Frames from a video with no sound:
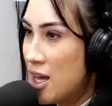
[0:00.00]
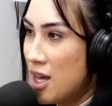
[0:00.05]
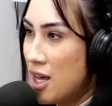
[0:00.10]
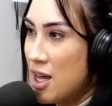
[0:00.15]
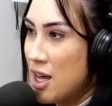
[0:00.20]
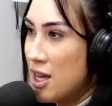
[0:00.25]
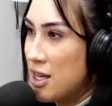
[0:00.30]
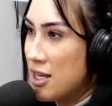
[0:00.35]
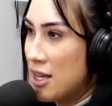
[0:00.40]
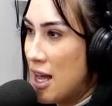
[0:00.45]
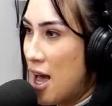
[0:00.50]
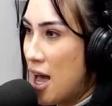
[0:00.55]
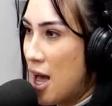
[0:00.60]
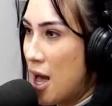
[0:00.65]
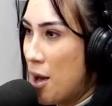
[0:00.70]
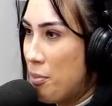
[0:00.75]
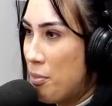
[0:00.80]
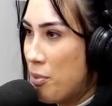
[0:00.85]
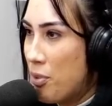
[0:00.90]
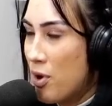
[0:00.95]
yeah,
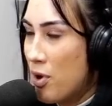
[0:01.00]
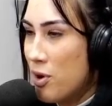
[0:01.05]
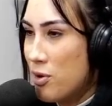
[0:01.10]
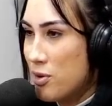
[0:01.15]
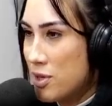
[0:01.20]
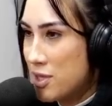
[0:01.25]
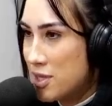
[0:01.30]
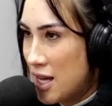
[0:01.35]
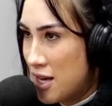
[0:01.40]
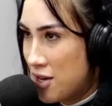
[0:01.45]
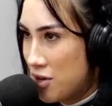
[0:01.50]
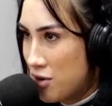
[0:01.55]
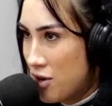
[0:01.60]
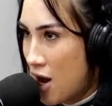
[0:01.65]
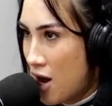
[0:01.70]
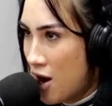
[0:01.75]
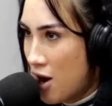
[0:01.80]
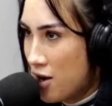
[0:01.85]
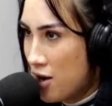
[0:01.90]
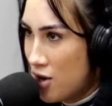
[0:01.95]
pro is that you're
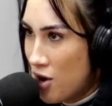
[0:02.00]
not